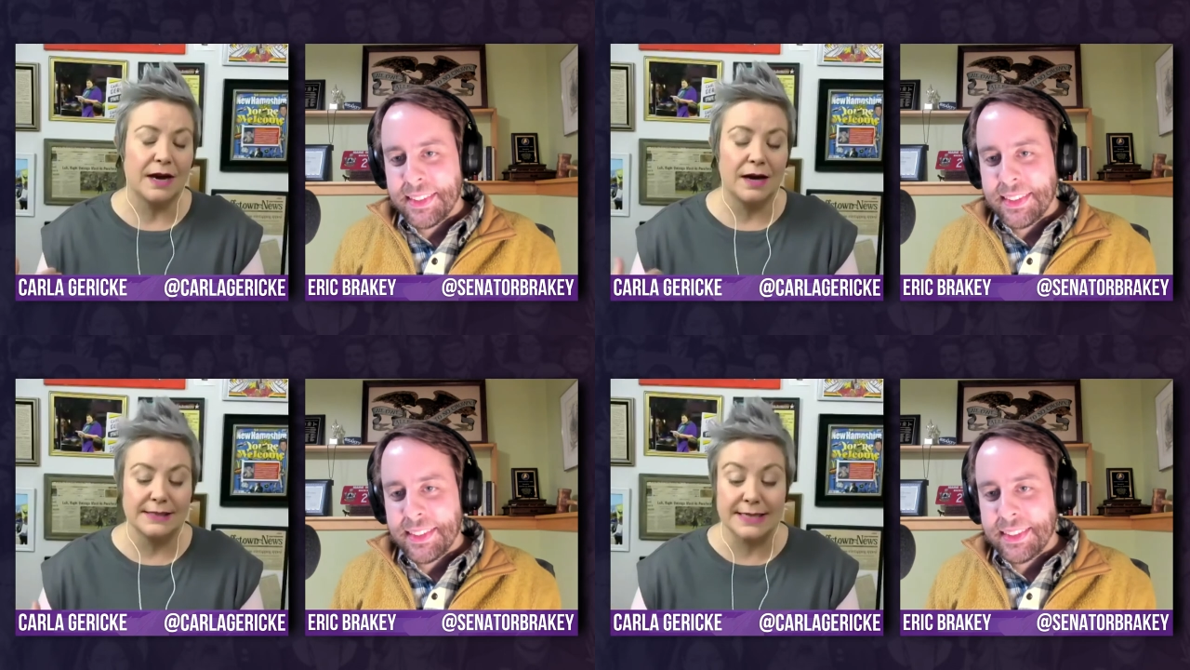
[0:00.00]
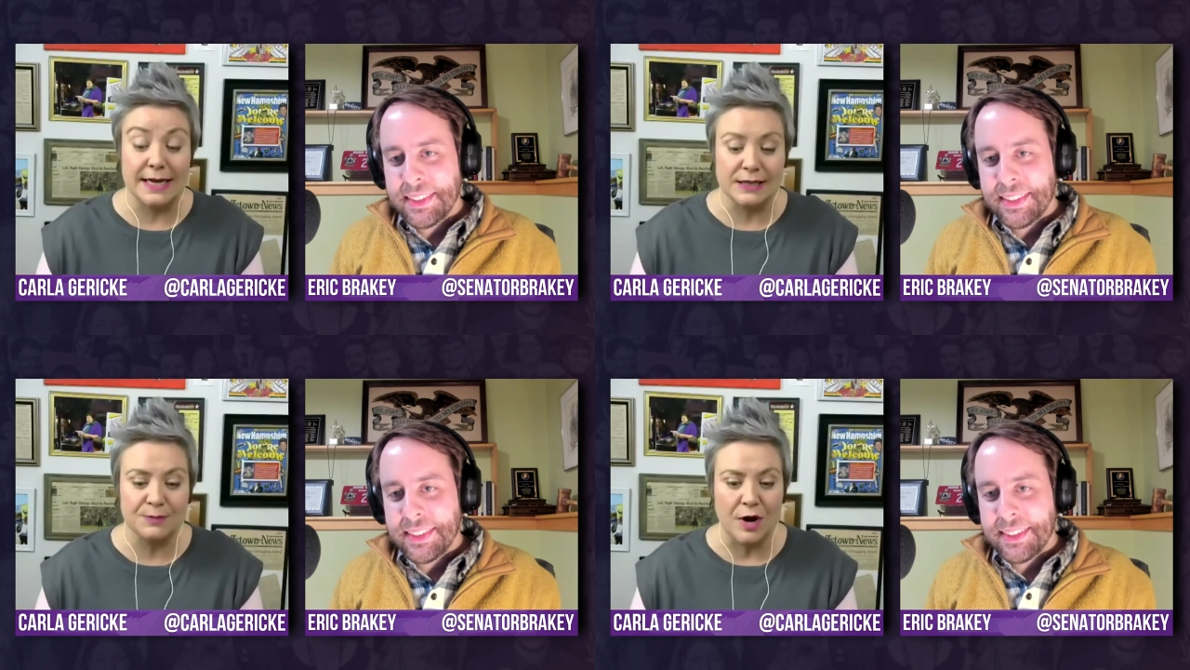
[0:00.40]
Speaker 1: uh,
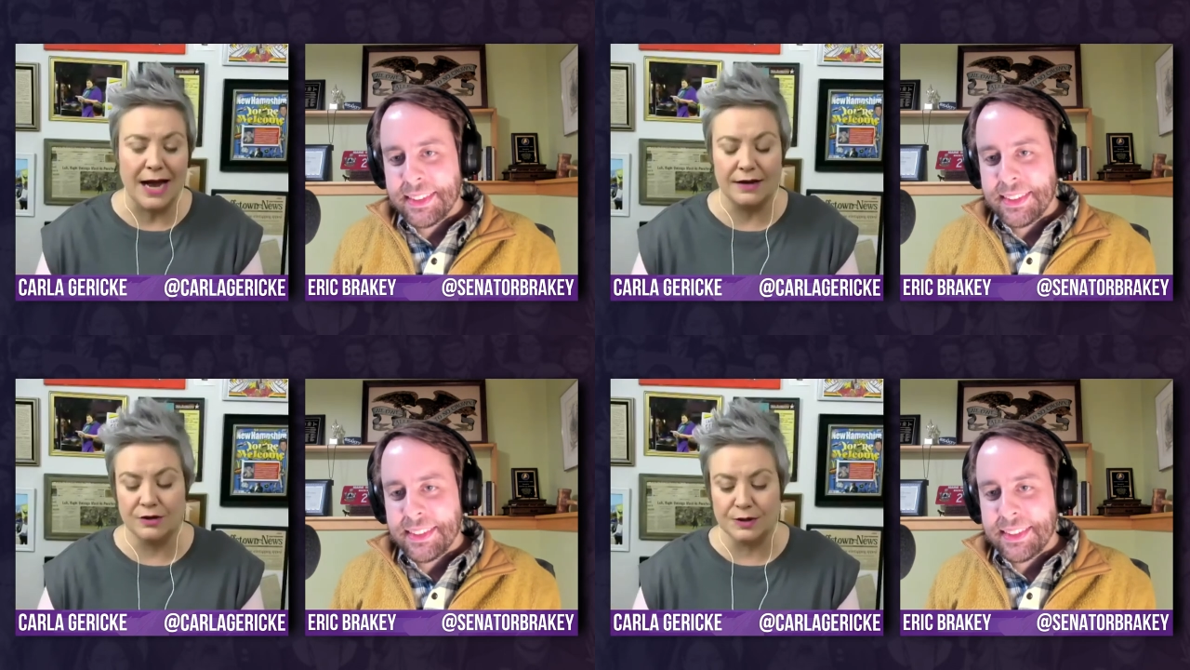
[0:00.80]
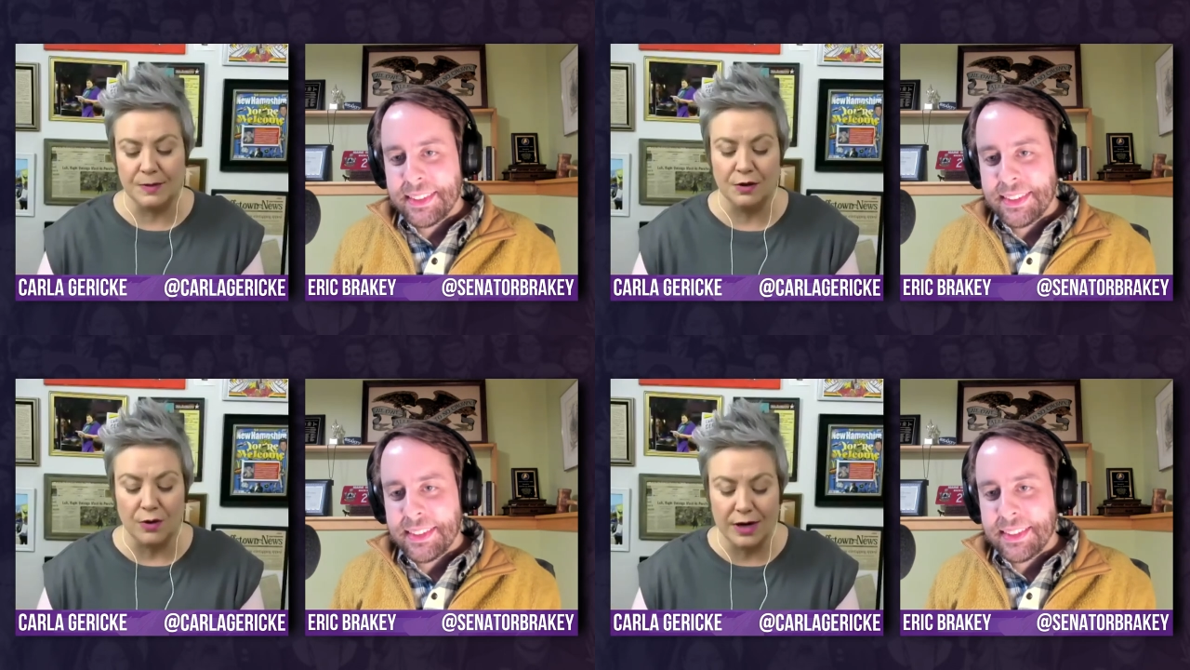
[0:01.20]
dennis pratt who's been
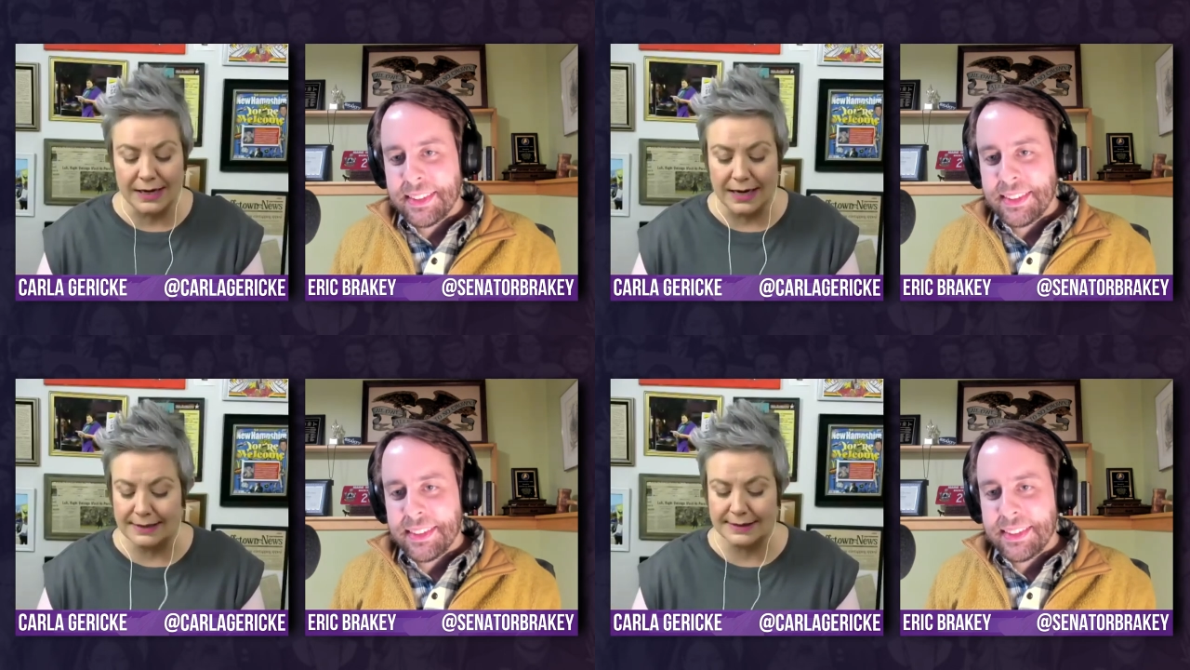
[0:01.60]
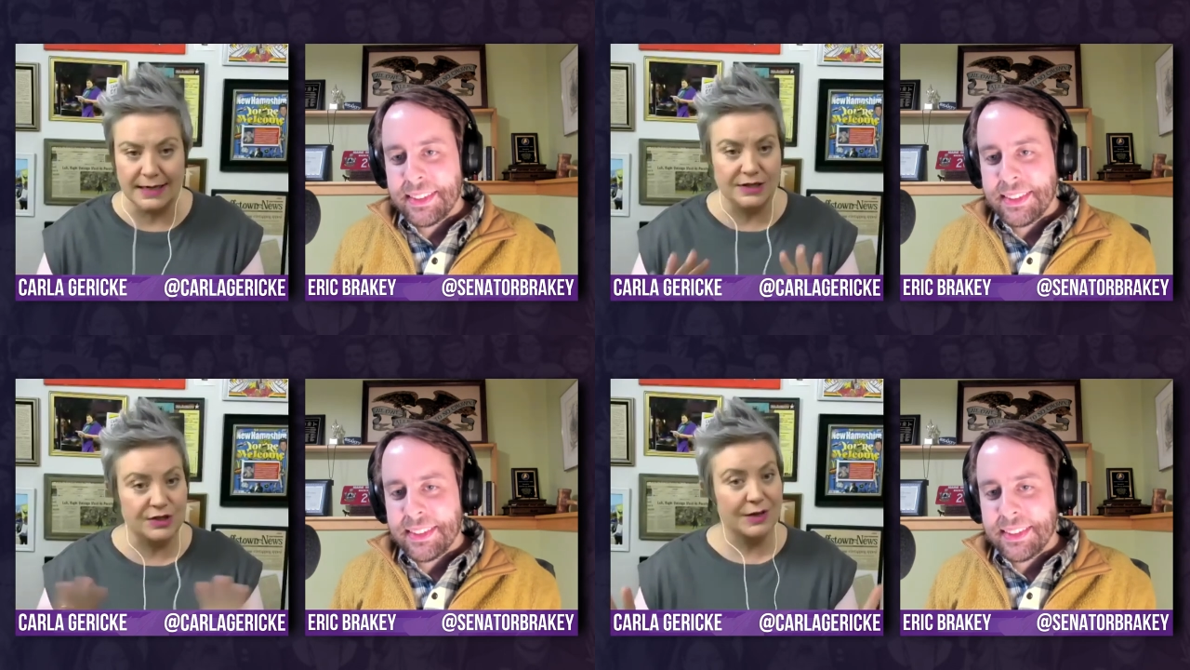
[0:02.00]
organizing
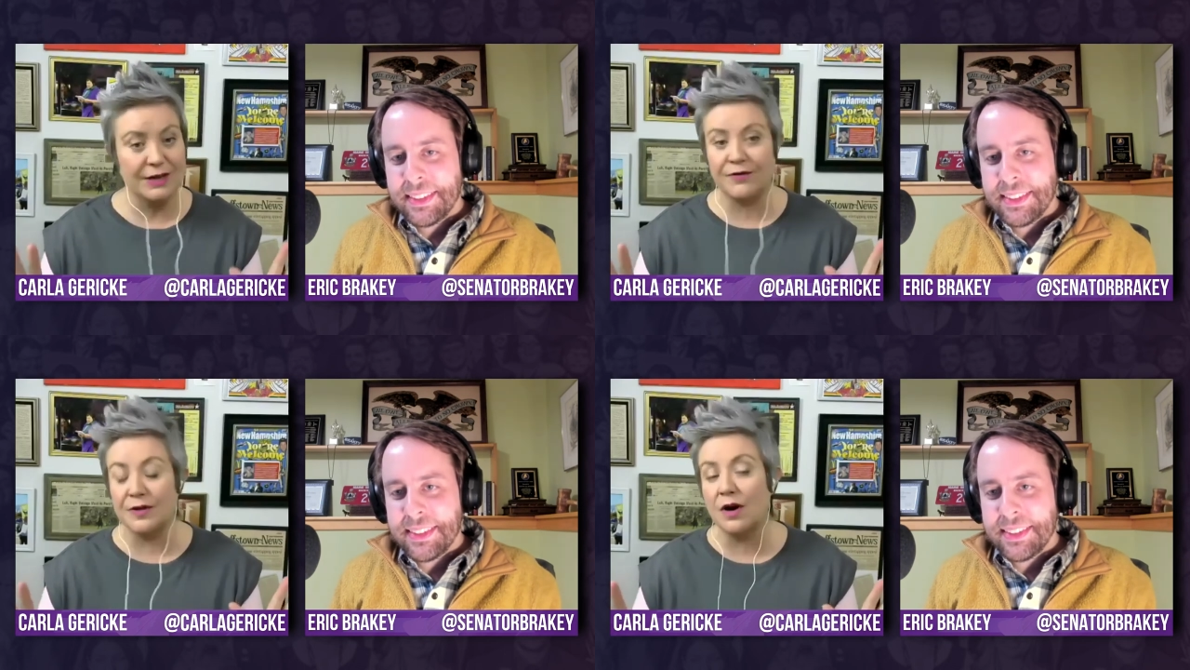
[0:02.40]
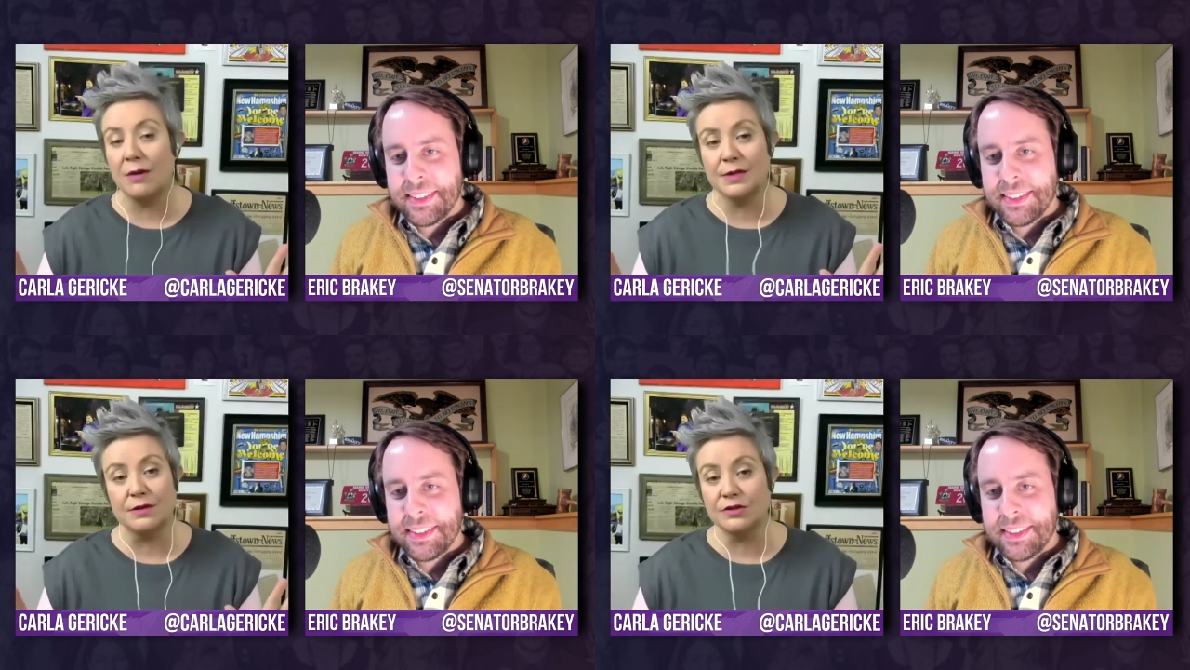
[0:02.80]
it doing a
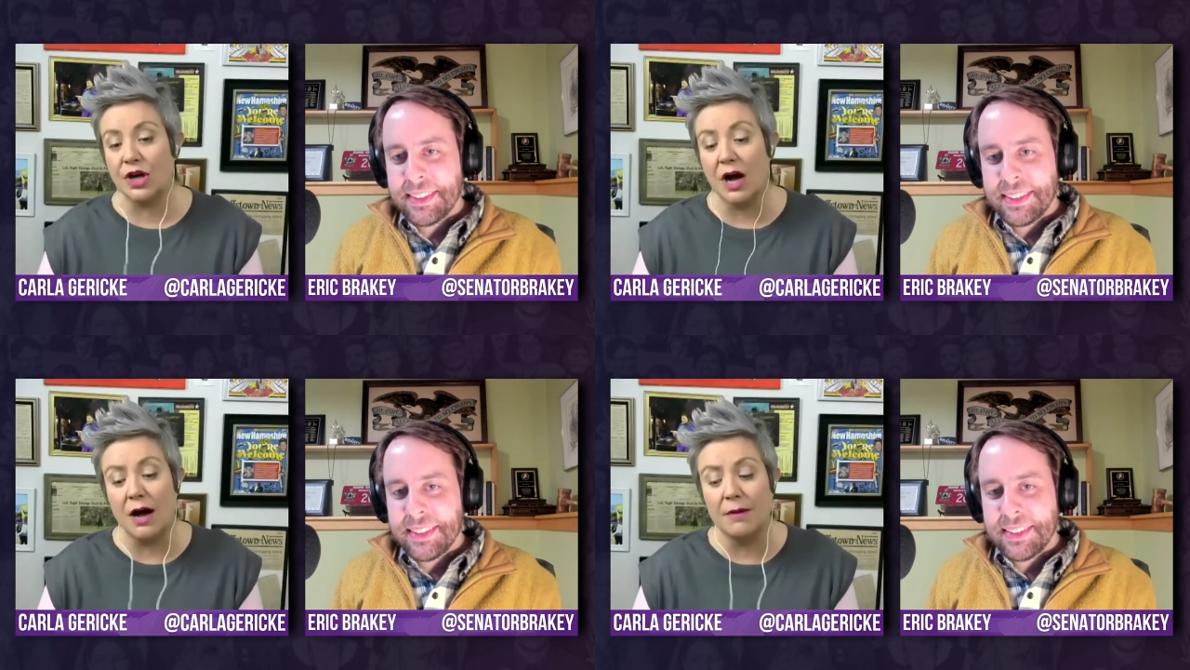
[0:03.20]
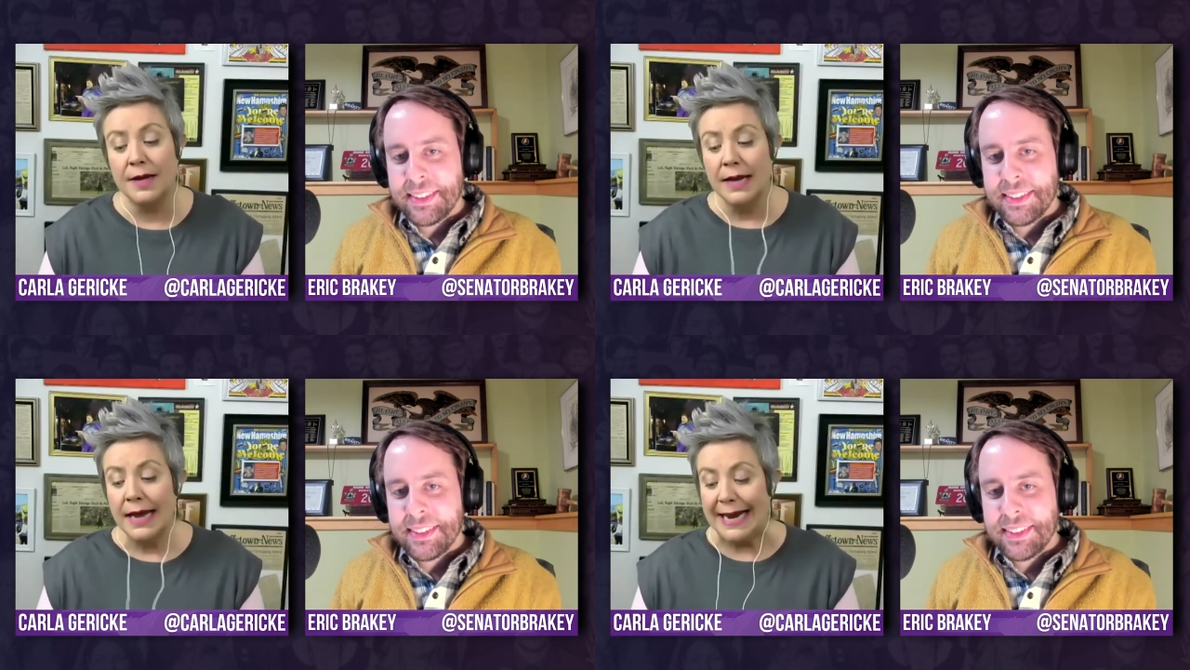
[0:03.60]
phenomenal job
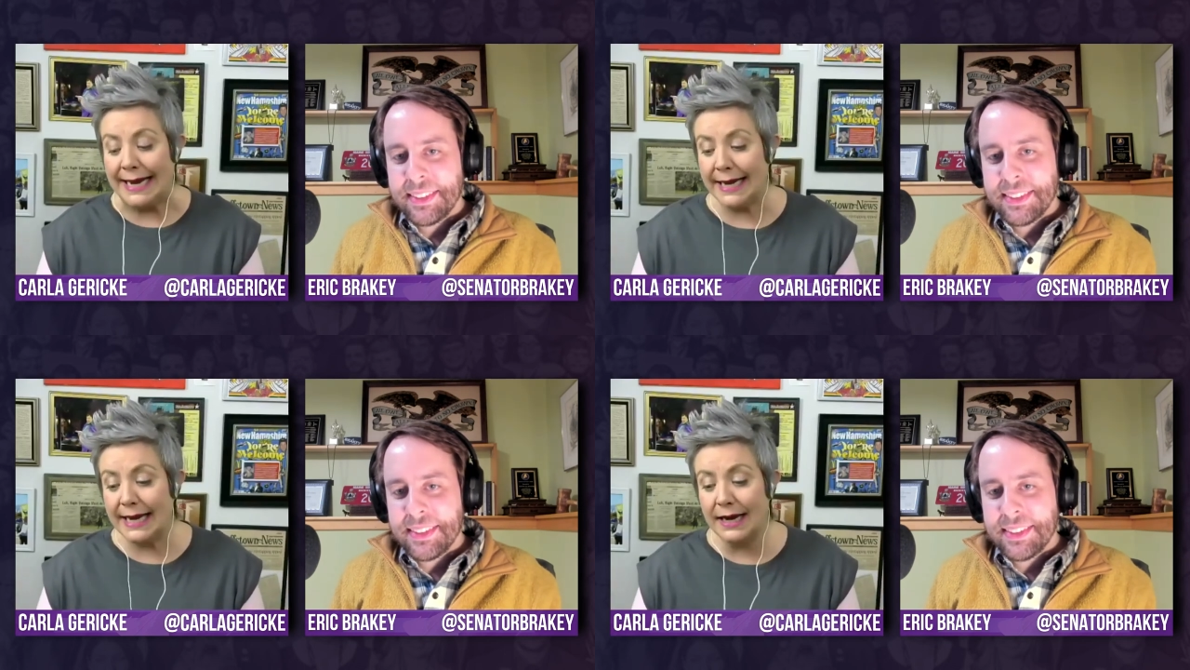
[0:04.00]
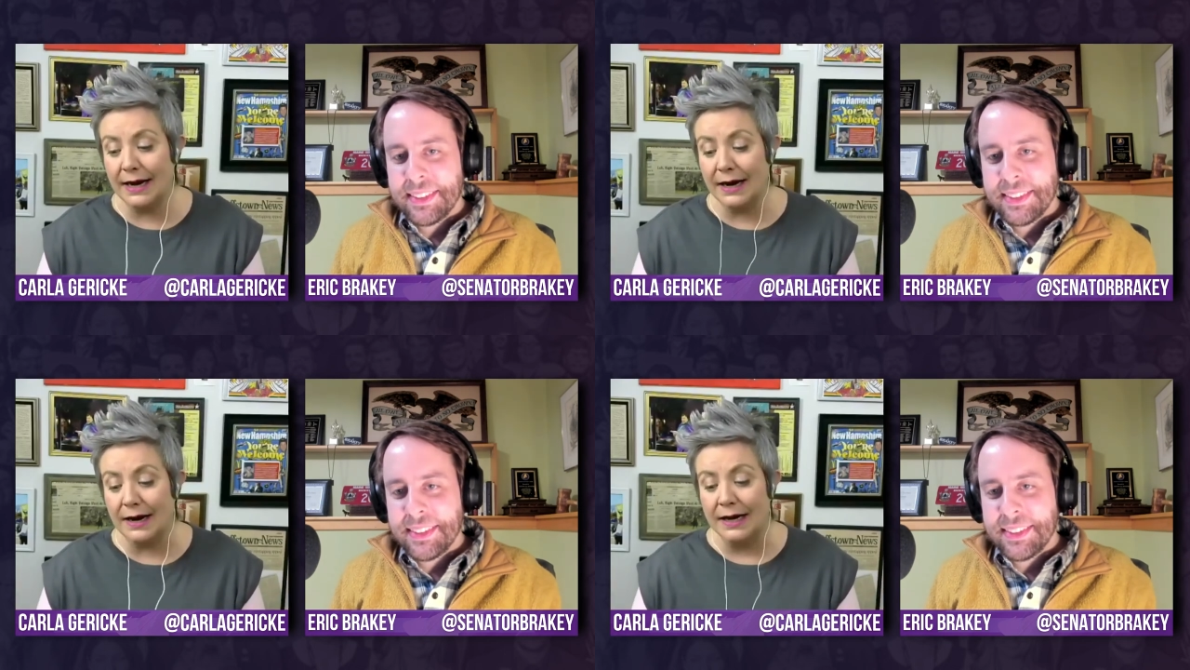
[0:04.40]
he
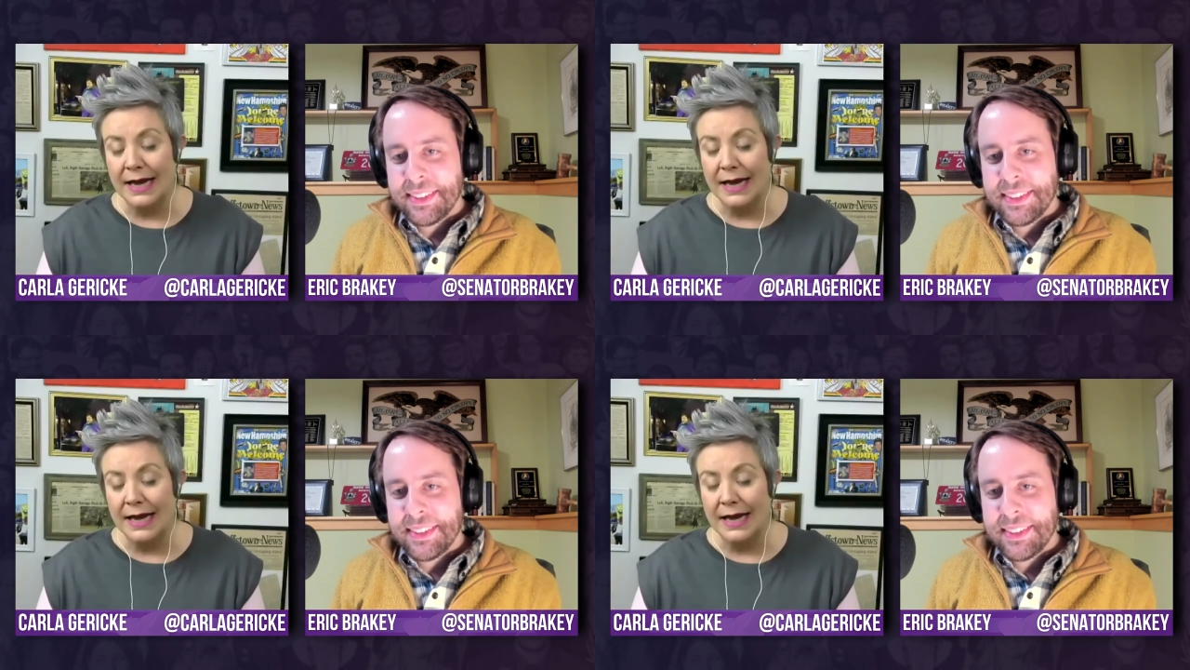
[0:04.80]
uh,